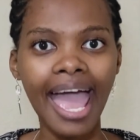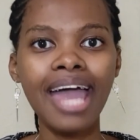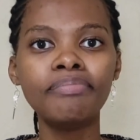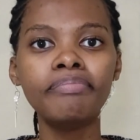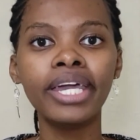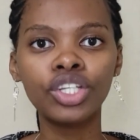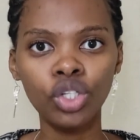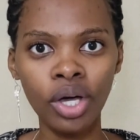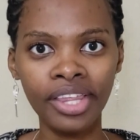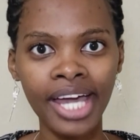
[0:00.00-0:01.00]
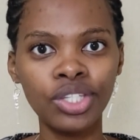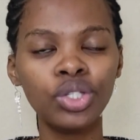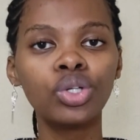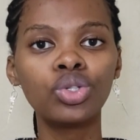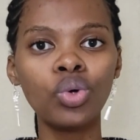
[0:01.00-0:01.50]
and make sure that
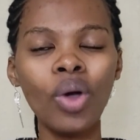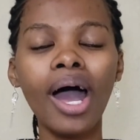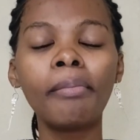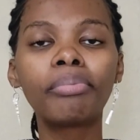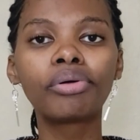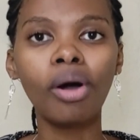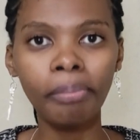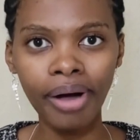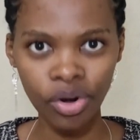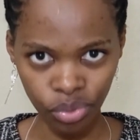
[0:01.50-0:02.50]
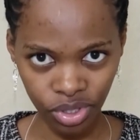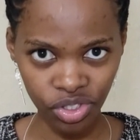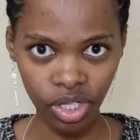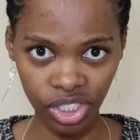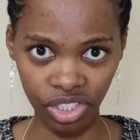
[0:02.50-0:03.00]
you do a proper
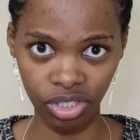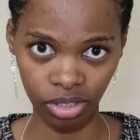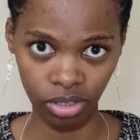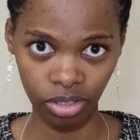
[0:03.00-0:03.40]
research.